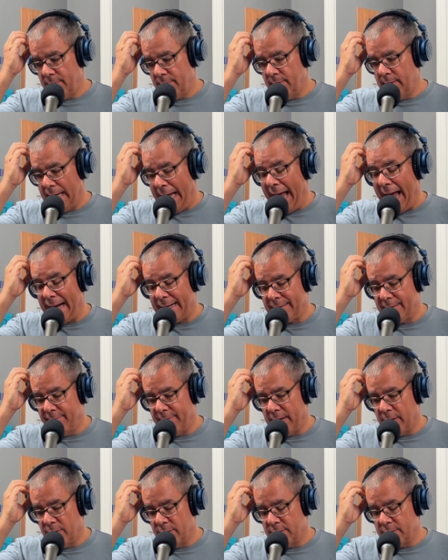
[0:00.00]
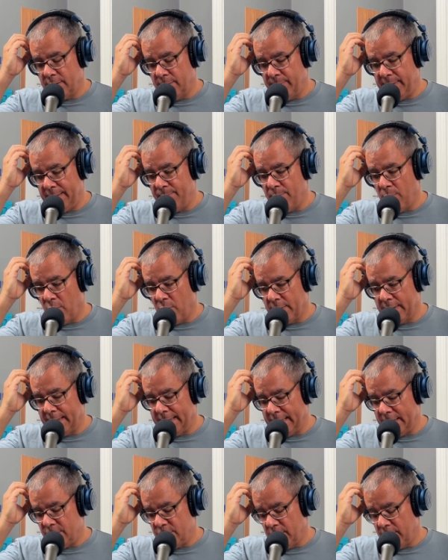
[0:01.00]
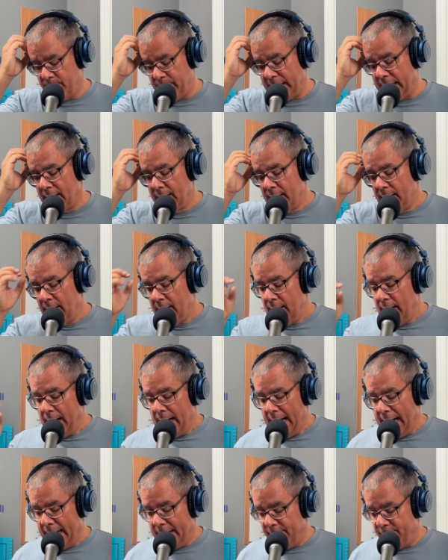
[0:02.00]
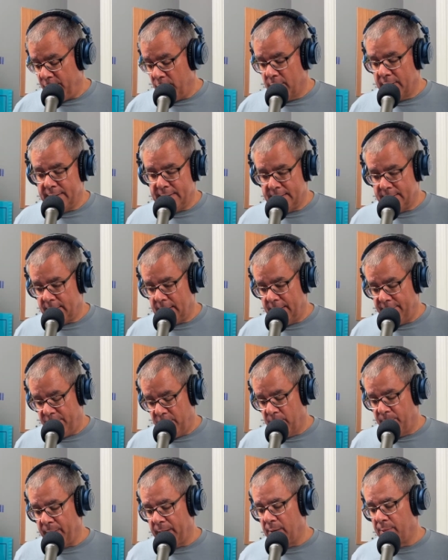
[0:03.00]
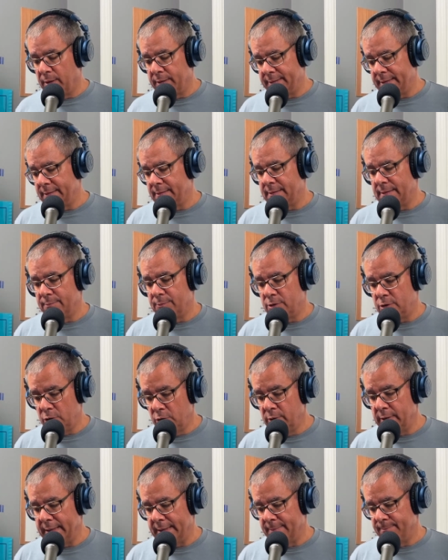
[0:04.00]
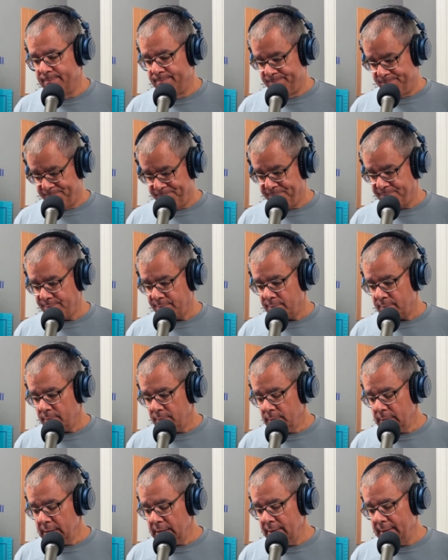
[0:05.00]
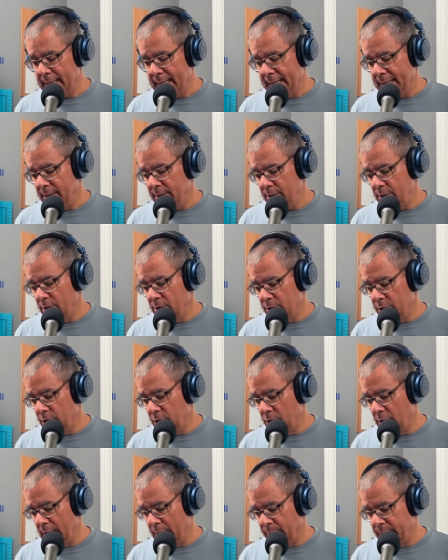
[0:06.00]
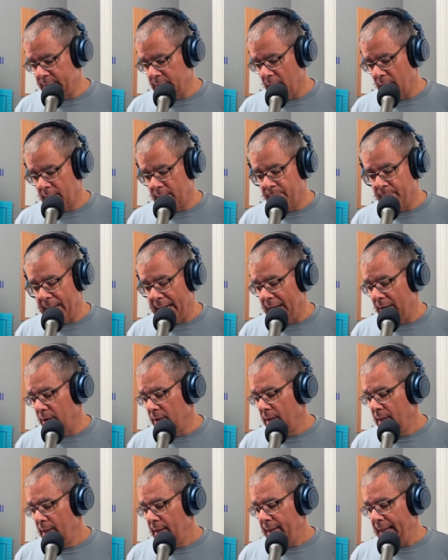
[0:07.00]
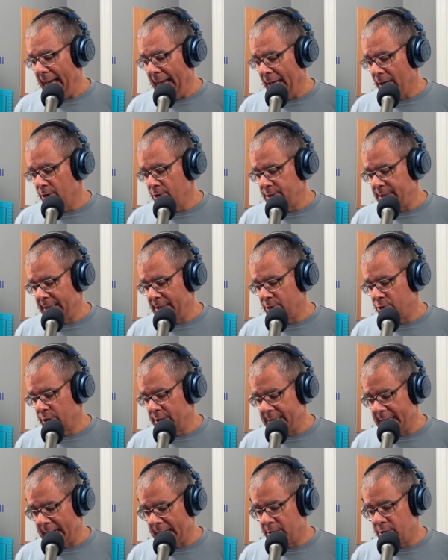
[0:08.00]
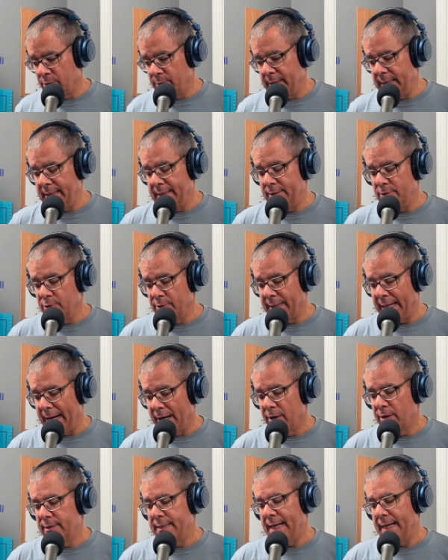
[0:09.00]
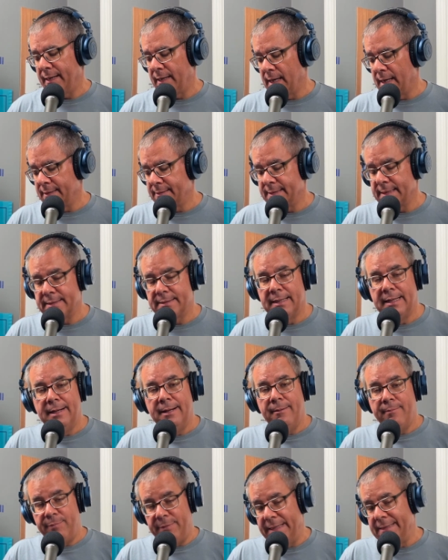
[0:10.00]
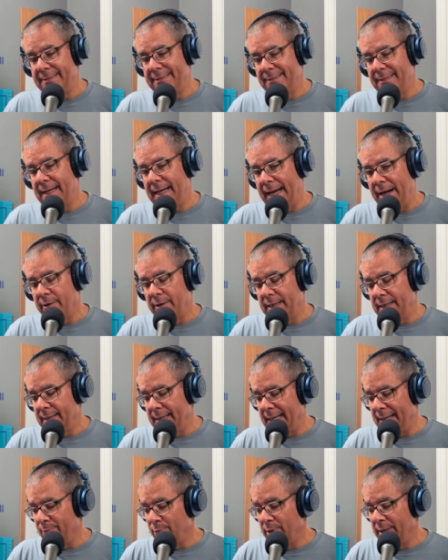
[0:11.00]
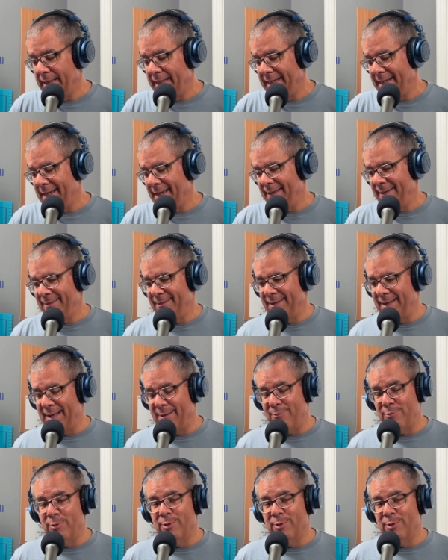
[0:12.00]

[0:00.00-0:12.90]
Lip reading: active errors to be more than they should be. And if you're a pickleball system student, then you know that we talk about energy and trajectory and doing error diagnostics. This is an area that will